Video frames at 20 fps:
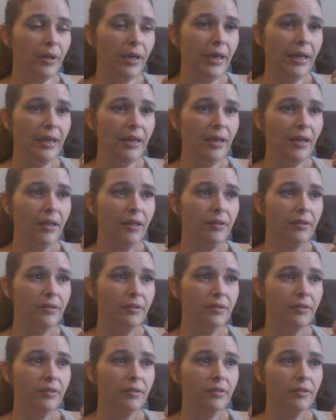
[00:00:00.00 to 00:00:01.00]
and
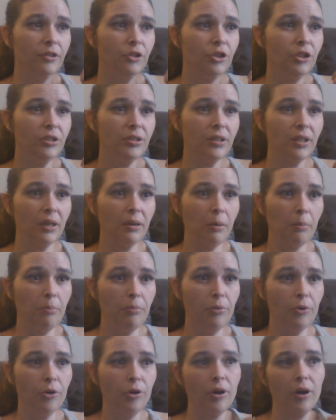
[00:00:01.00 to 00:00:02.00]
she's got a
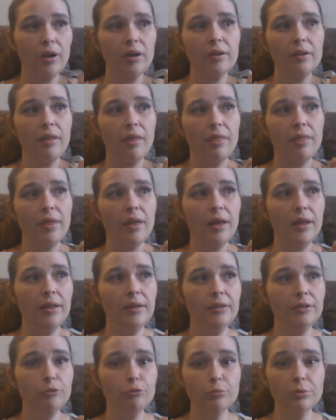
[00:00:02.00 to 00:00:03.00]
book that
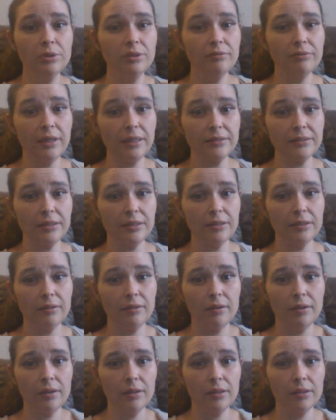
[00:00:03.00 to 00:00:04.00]
is really fascinating
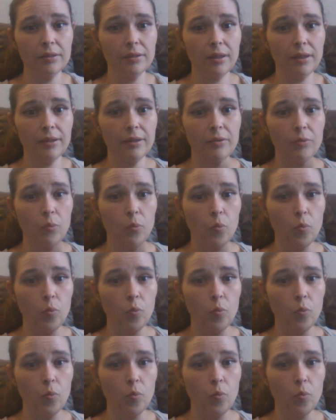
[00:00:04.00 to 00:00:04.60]
on, like,